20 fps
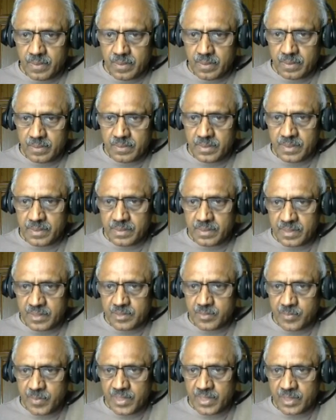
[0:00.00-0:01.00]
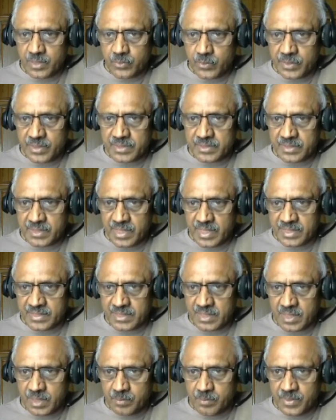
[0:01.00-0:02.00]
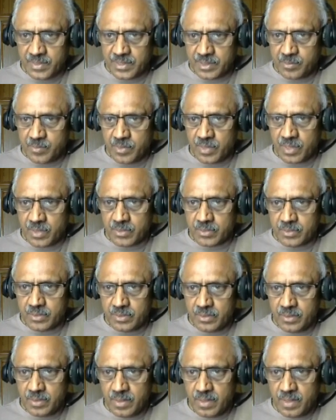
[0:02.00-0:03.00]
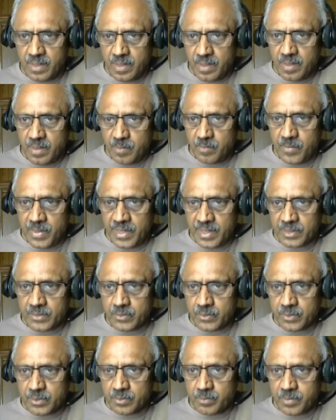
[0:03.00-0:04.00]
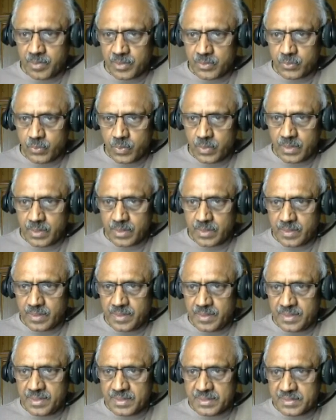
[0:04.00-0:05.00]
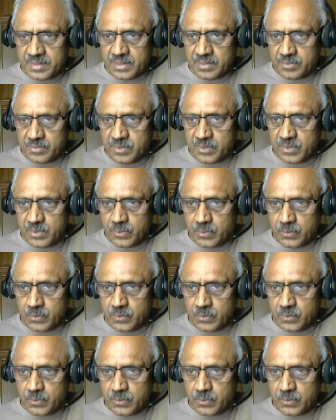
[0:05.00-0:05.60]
then x minus y is a rational number. It belongs to minus 1 to plus 1 intersect with Q.